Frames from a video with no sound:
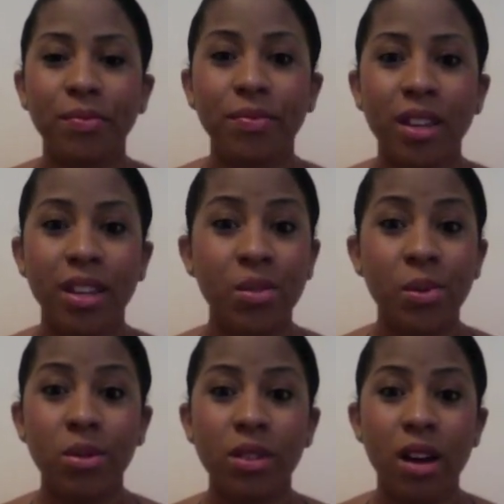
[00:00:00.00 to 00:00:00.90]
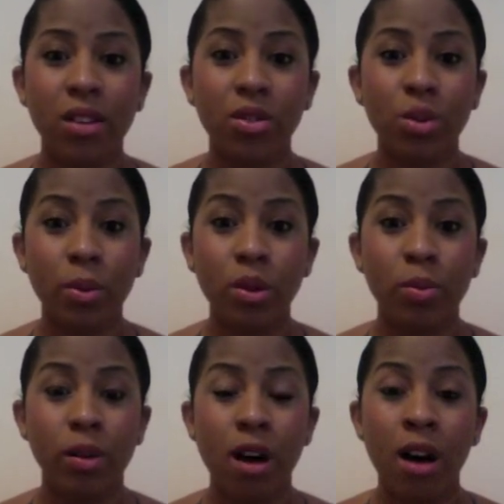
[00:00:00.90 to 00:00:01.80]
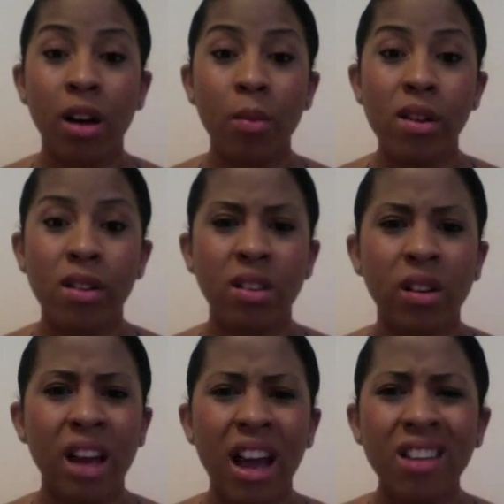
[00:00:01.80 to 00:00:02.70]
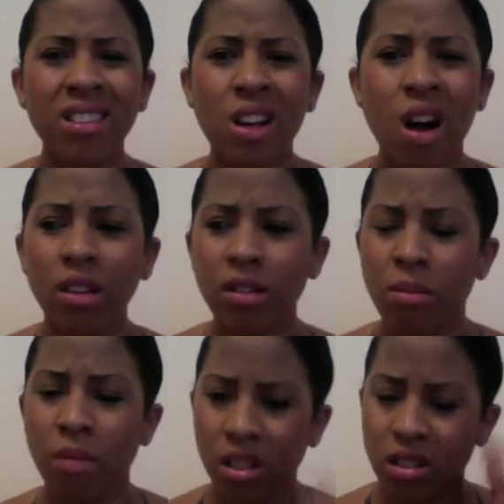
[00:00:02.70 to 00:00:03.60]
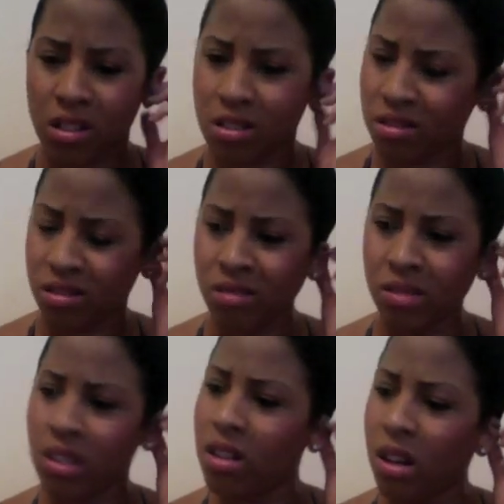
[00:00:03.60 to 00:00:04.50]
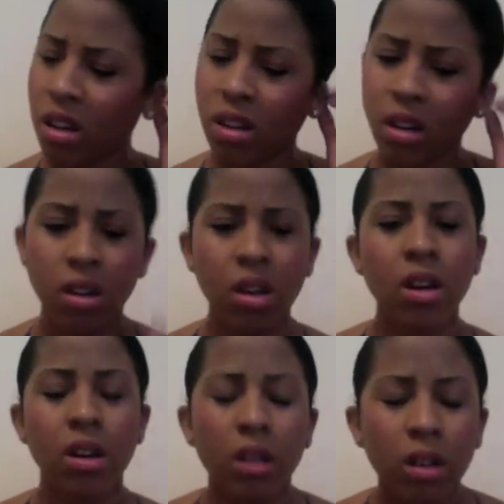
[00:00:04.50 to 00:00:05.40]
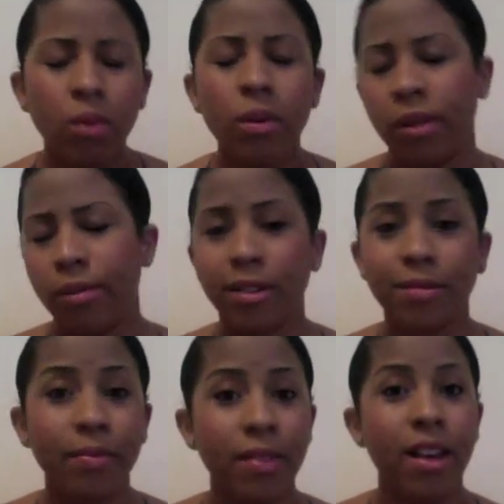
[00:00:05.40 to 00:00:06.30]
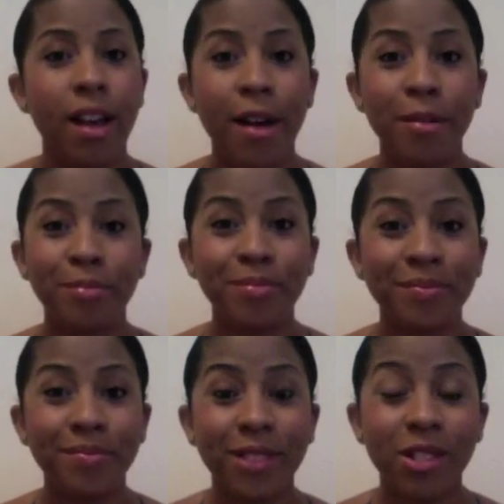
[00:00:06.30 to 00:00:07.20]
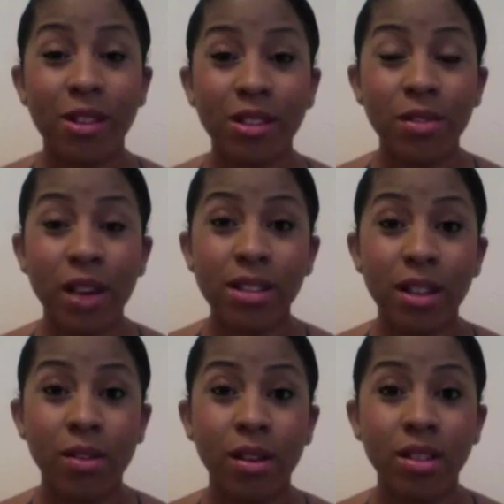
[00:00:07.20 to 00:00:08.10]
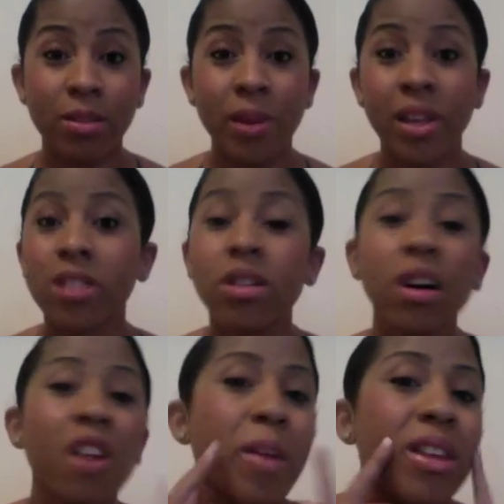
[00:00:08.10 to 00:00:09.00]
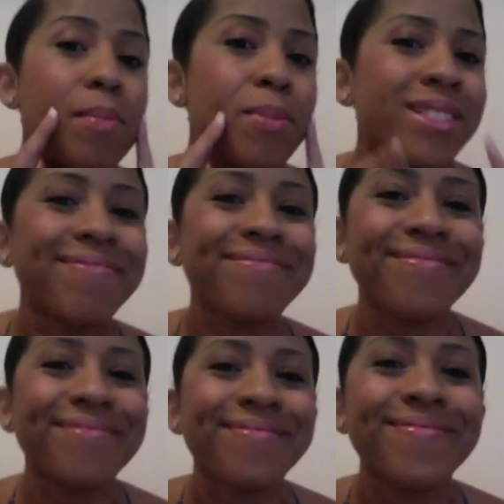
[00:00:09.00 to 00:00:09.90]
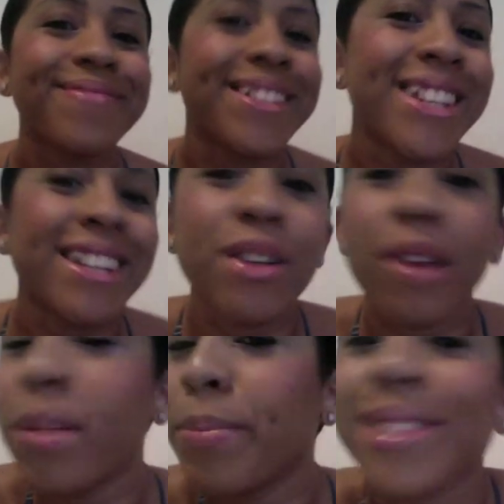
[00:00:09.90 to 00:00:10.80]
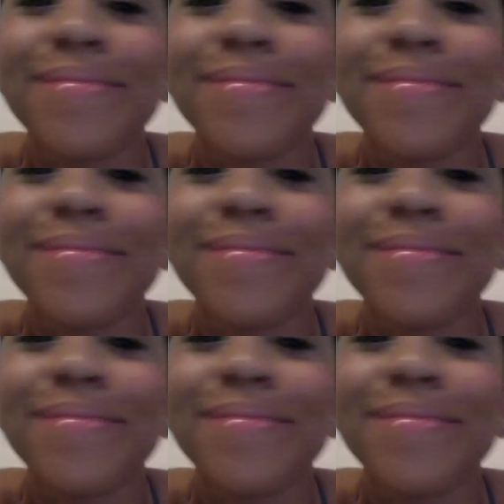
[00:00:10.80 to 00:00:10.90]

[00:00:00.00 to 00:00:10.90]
This video's gotten super duper long and I'm really sorry. I talk too much. Oh my God. Whatever. So I'll see you guys later on this month. I took off my dimples. But look, I still have dimples.